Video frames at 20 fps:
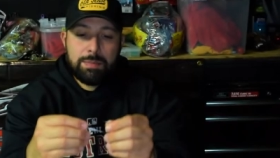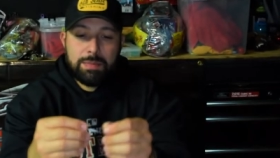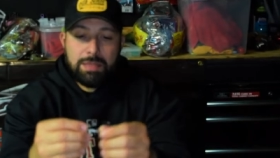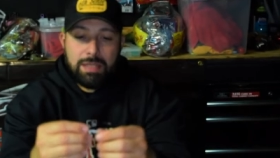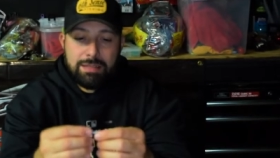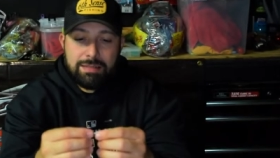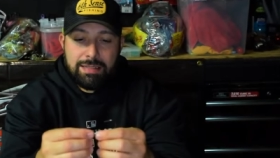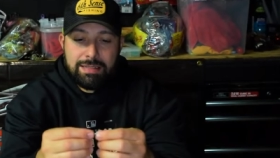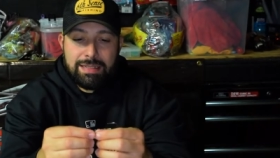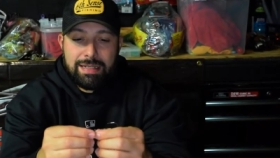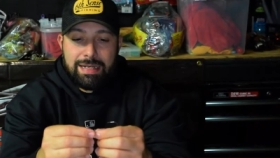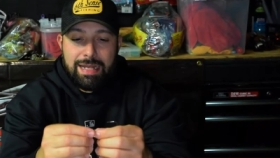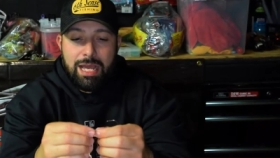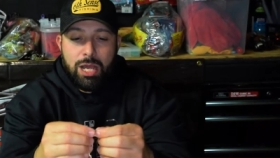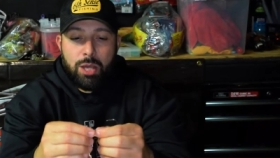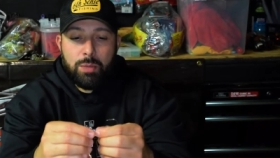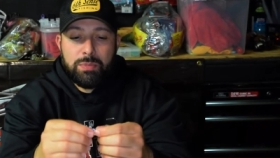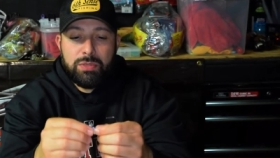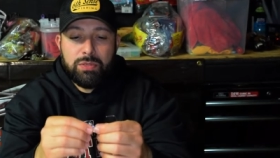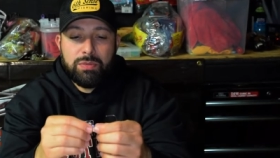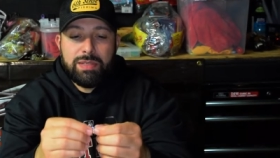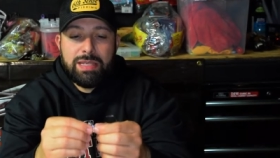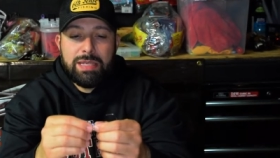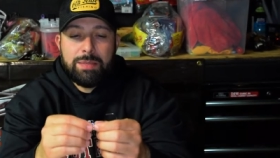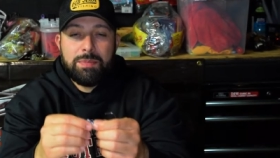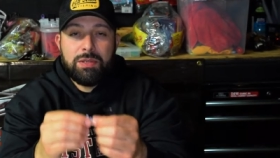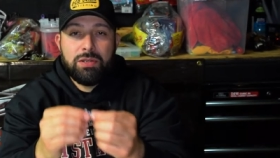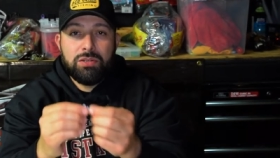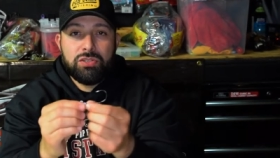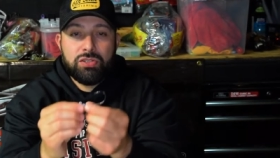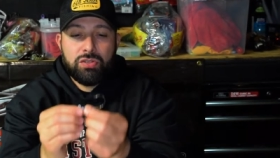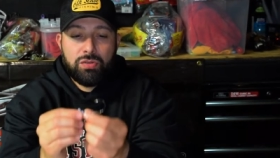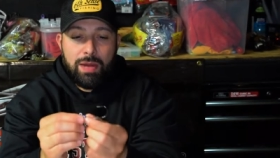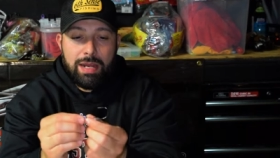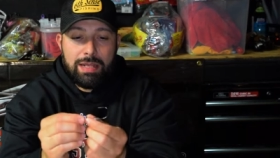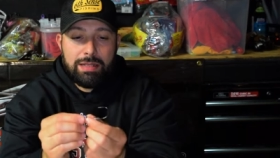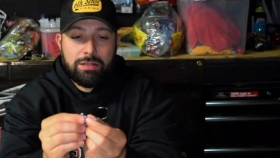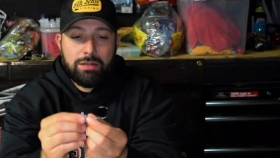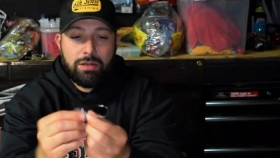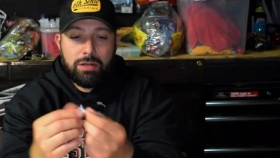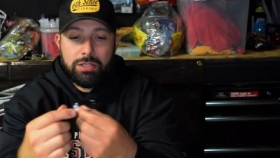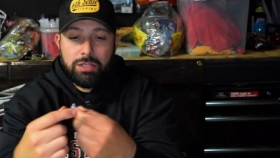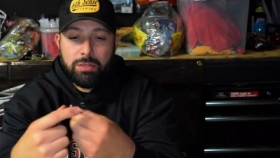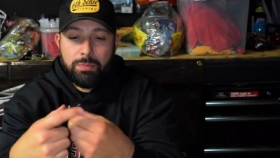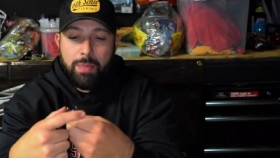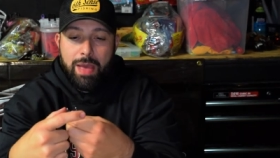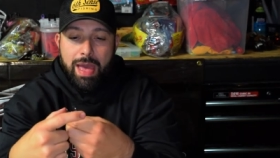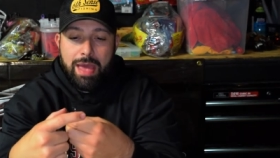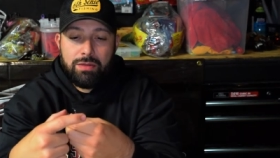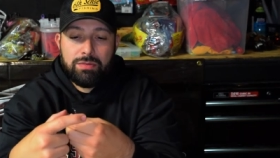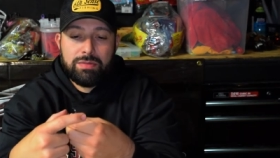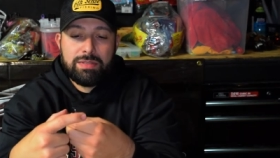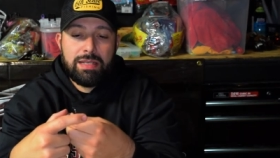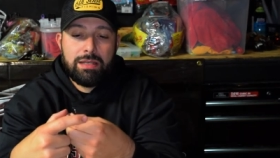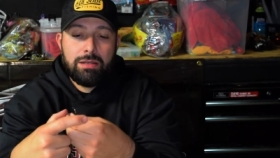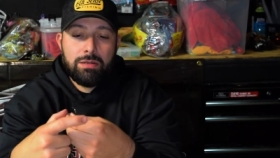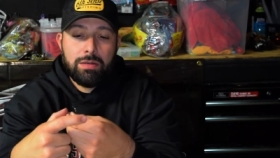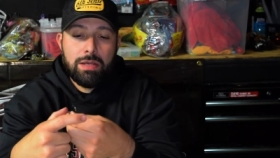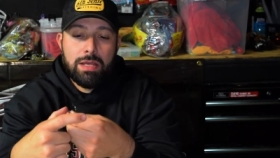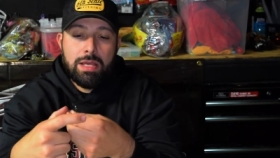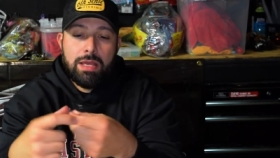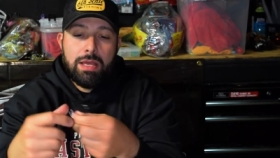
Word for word: does, it's going to help you keep your trailer or your paddle tail